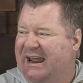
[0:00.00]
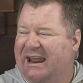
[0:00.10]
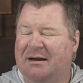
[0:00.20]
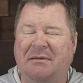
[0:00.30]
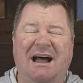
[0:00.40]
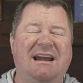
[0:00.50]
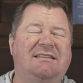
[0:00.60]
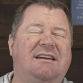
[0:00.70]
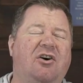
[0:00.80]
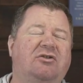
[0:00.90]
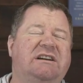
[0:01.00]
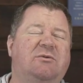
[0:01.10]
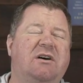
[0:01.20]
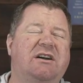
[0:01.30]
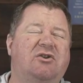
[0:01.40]
Am I the only
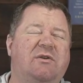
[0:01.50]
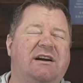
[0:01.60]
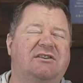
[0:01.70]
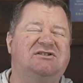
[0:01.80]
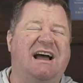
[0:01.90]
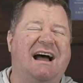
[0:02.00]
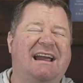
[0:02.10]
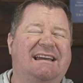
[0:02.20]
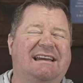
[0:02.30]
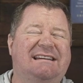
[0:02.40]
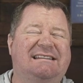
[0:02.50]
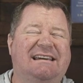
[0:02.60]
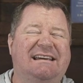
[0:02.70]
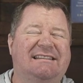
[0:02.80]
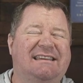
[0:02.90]
one who hears
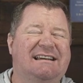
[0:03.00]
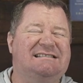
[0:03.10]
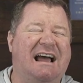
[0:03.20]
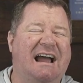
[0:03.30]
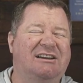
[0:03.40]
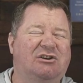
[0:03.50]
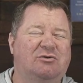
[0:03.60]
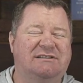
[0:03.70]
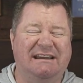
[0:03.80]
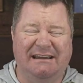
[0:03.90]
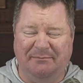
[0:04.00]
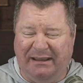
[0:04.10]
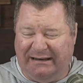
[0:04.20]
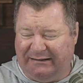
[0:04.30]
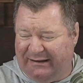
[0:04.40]
IED and thinks IUD
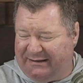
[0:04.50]
immediately?